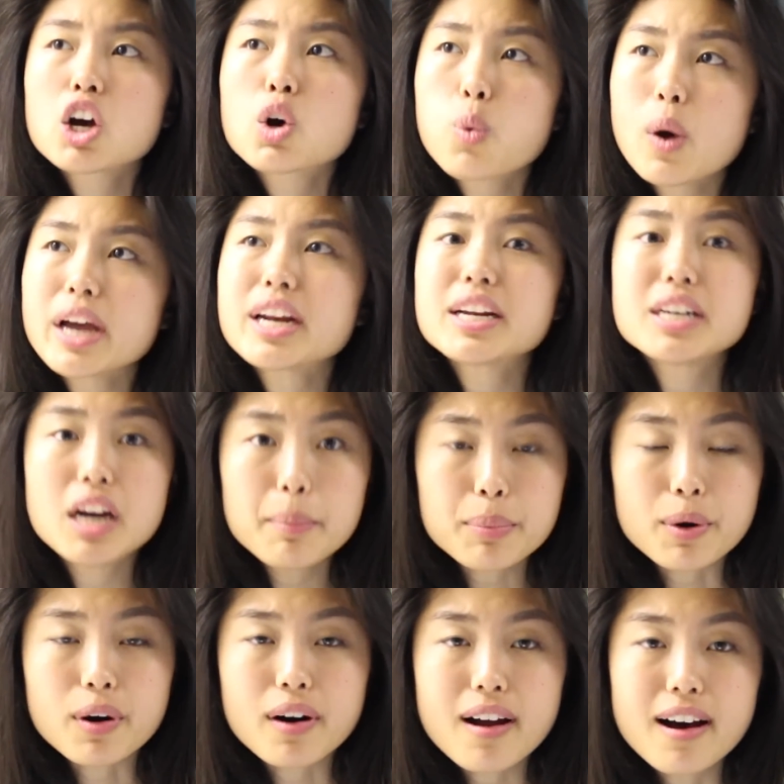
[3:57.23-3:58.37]
quite a
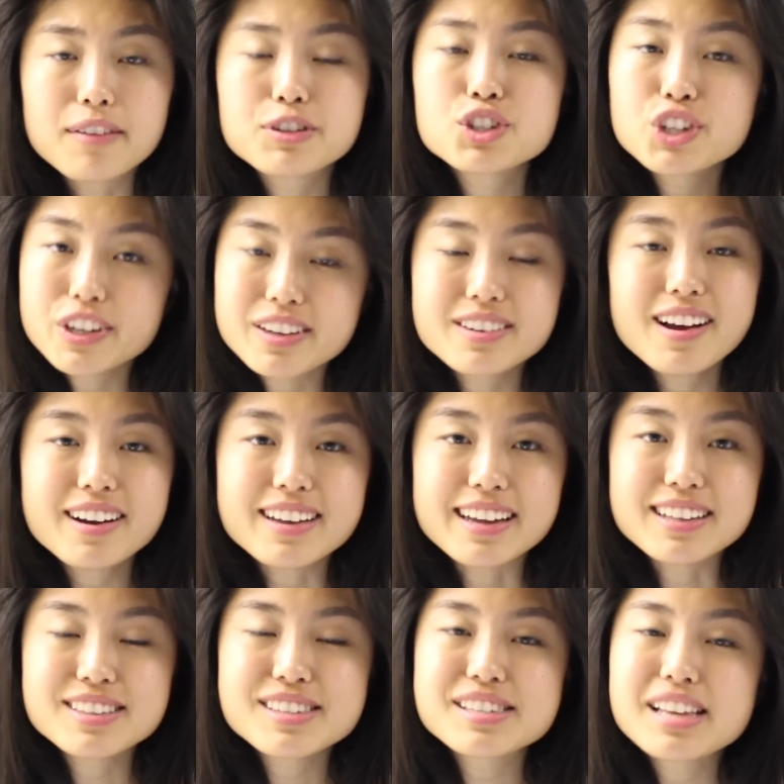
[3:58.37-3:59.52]
number of chicken
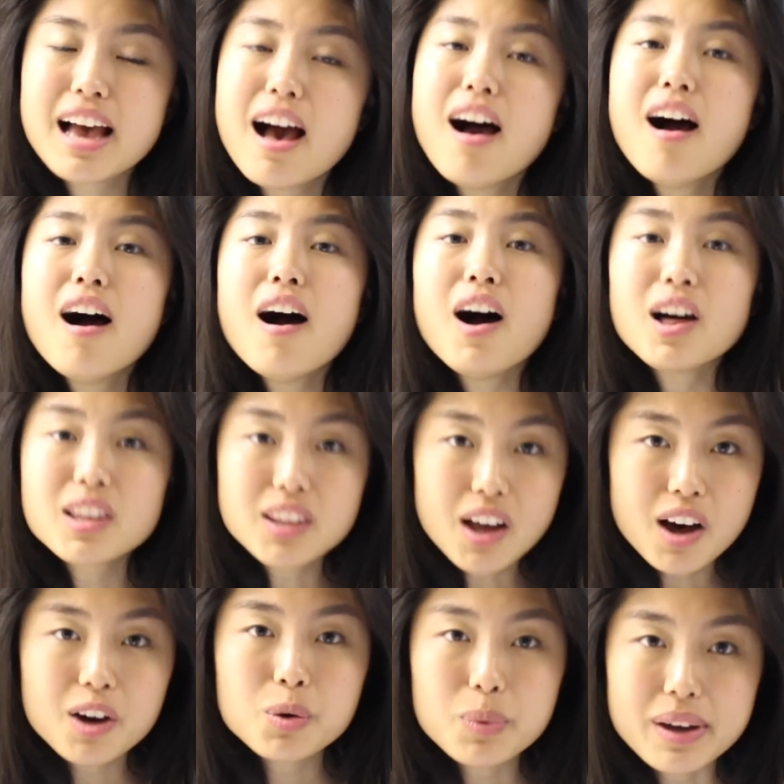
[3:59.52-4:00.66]
nuggets
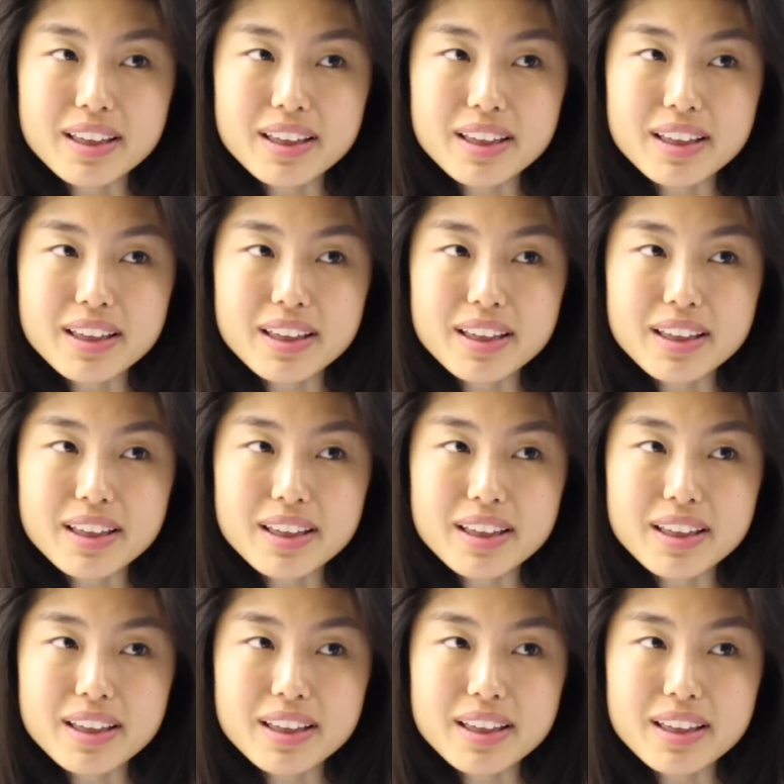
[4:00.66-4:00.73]
along